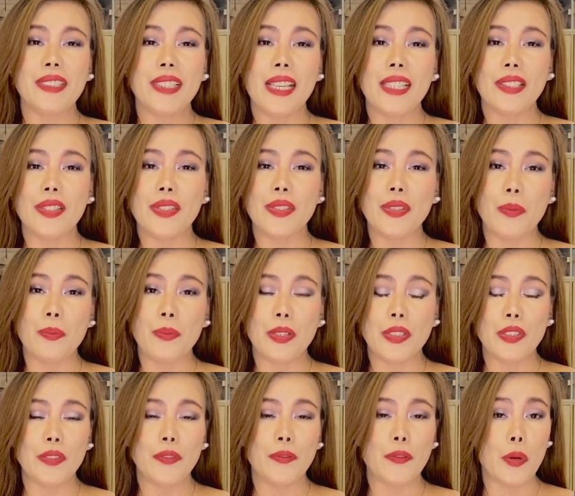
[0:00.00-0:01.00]
Thank you so
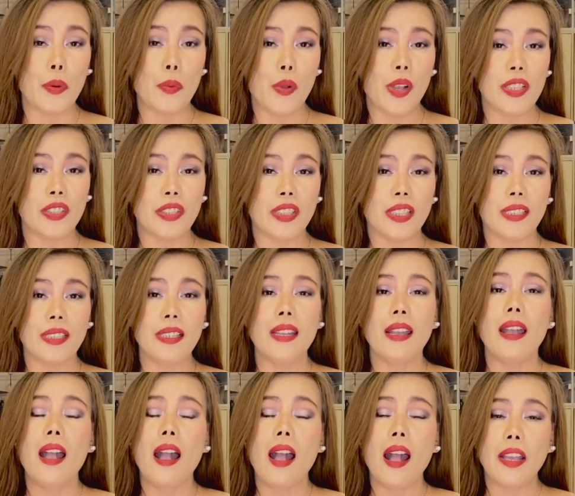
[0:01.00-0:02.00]
much for
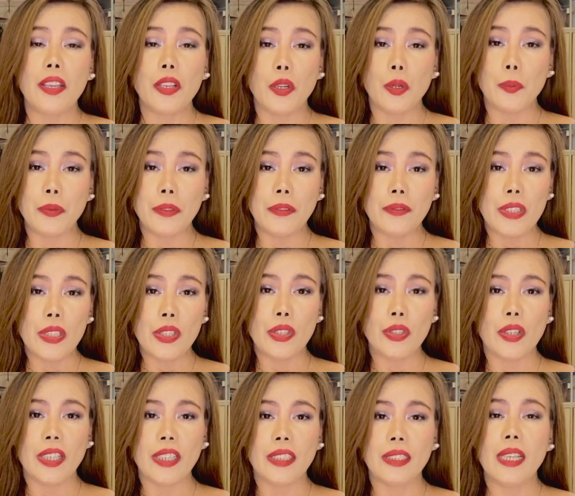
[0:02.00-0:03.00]
watching. I hope you've
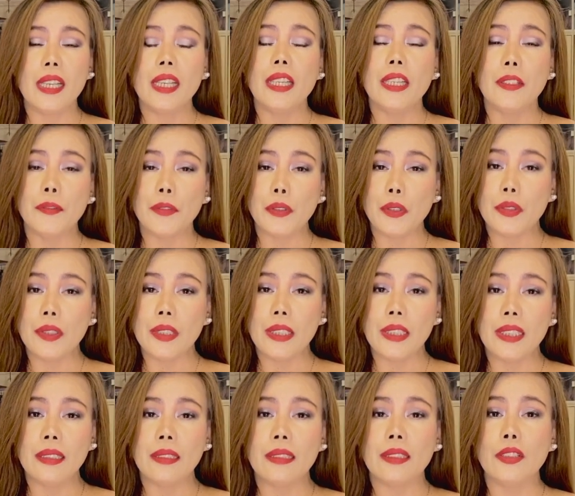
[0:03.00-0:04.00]
enjoyed. If you
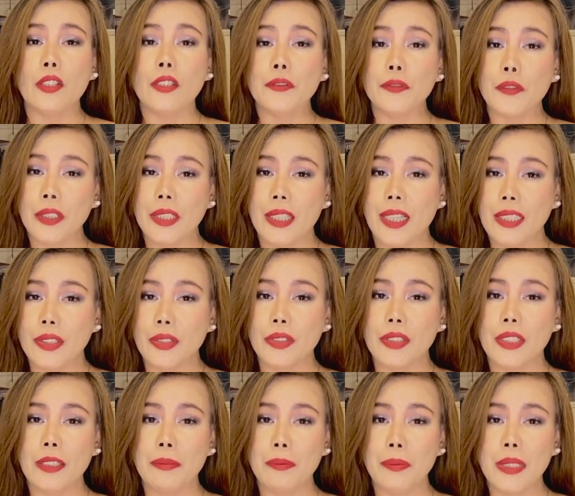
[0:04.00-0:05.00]
did, don't forget to
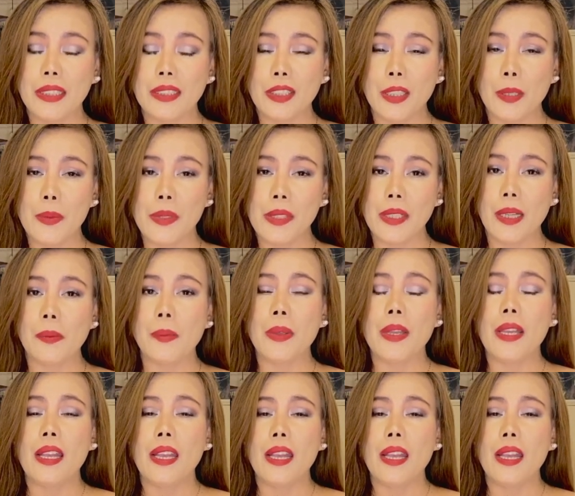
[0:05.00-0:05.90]
give me a thumbs up.